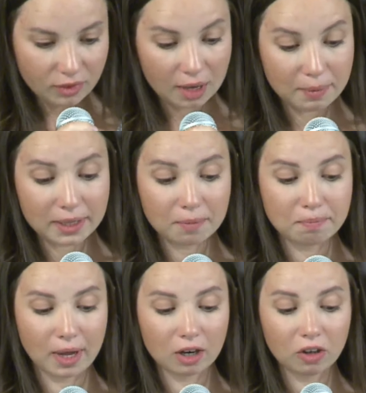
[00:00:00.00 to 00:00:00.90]
May the
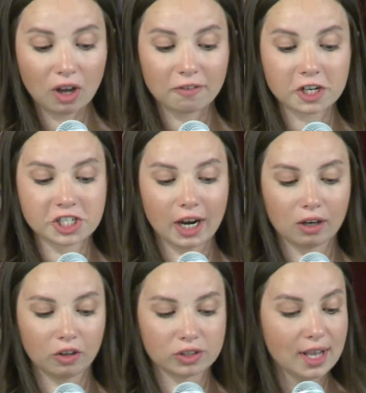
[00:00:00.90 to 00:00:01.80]
metal of our
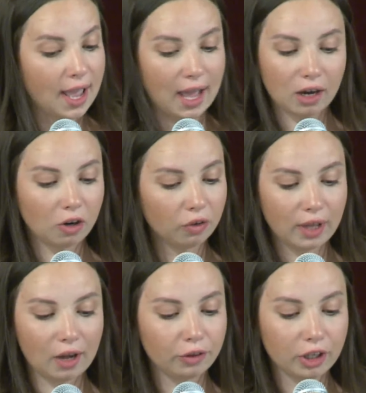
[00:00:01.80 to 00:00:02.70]
shackles echo
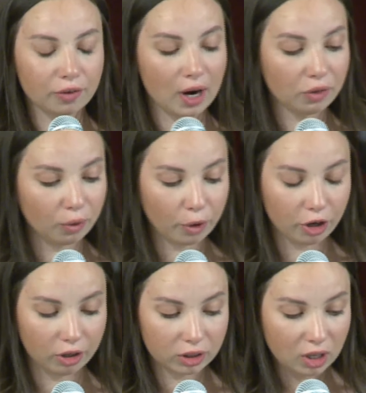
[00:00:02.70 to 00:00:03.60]
loudly around the
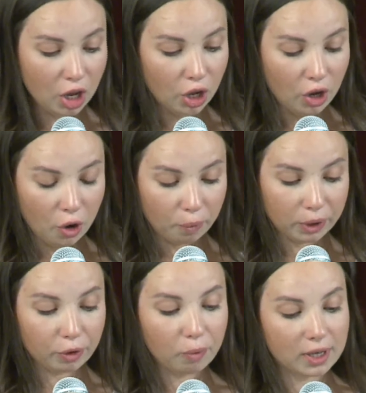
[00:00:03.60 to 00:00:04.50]
world. We
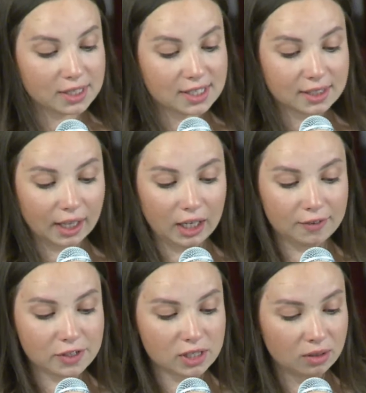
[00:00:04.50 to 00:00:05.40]
were once
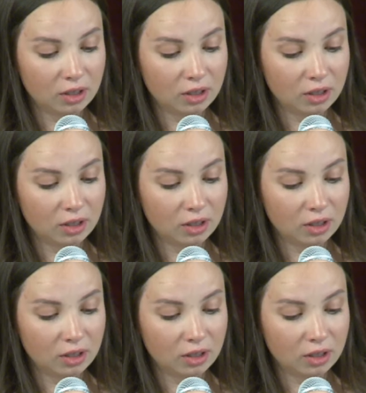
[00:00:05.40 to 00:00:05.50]
slaves,